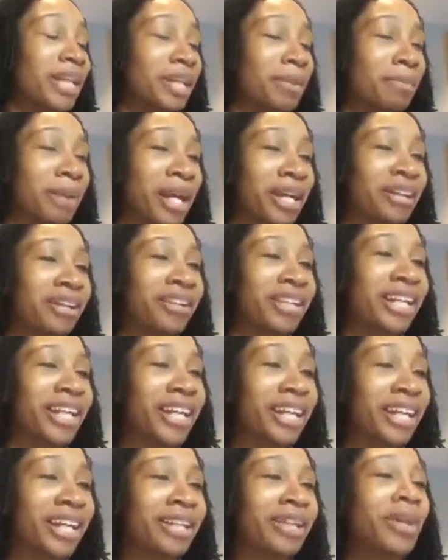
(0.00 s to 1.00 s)
getting back on
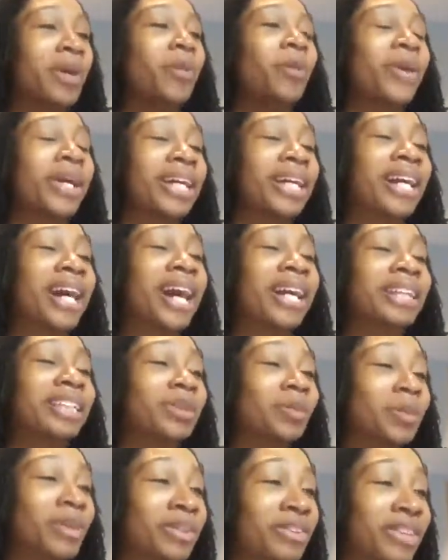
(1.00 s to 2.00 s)
hand, when God is
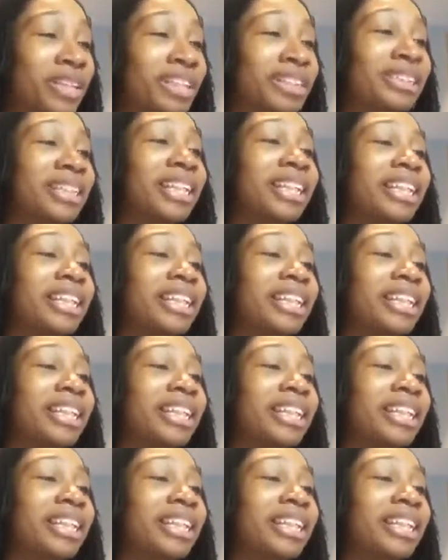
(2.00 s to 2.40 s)
with us,